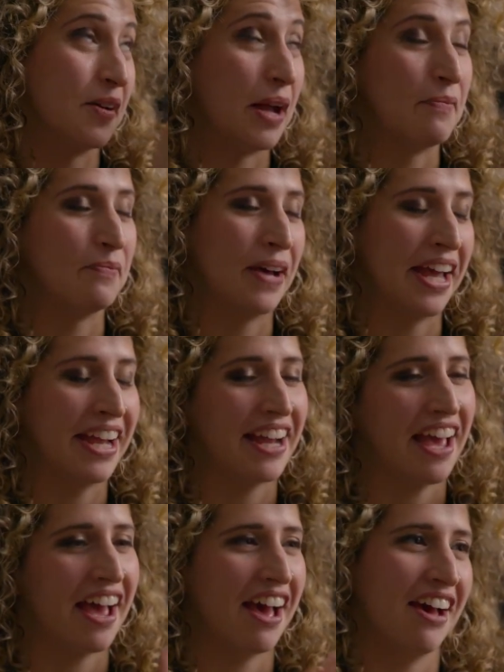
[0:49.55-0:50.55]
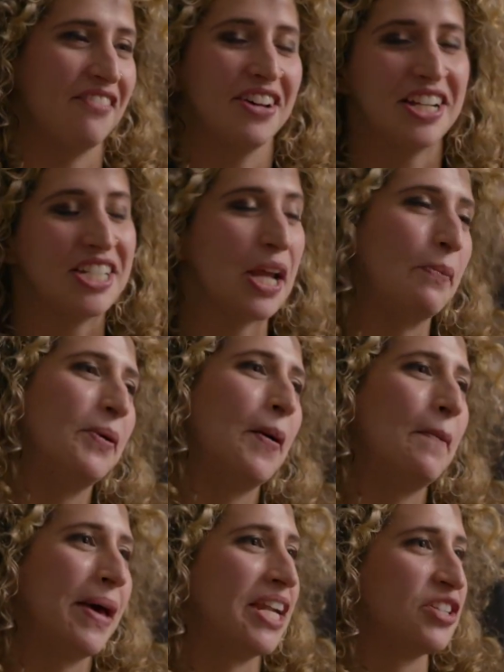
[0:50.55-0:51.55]
So I might have
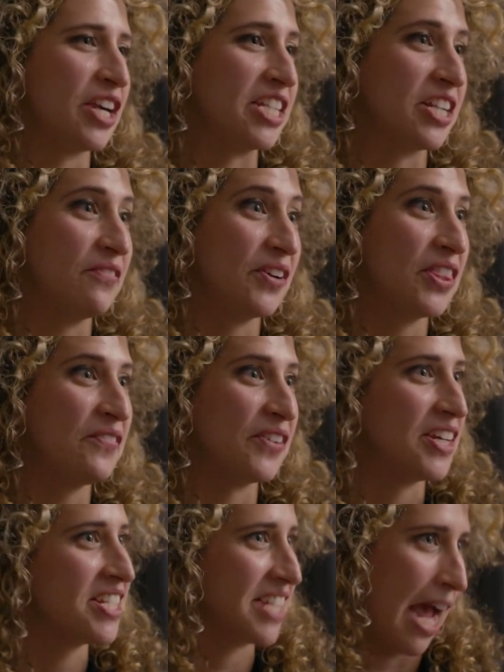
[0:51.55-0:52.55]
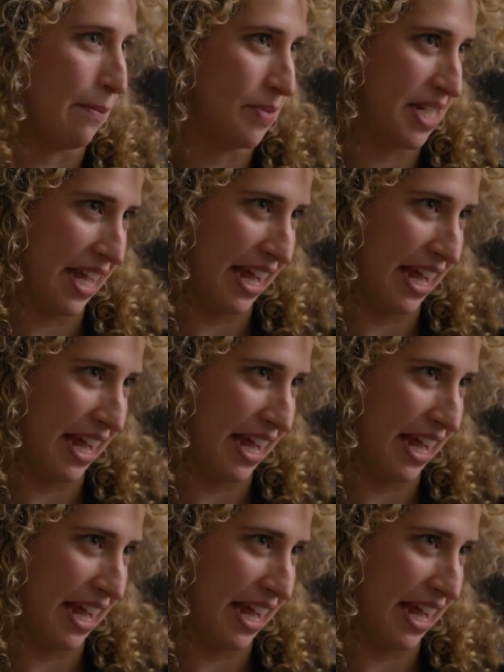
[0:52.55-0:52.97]
double penetration for the first time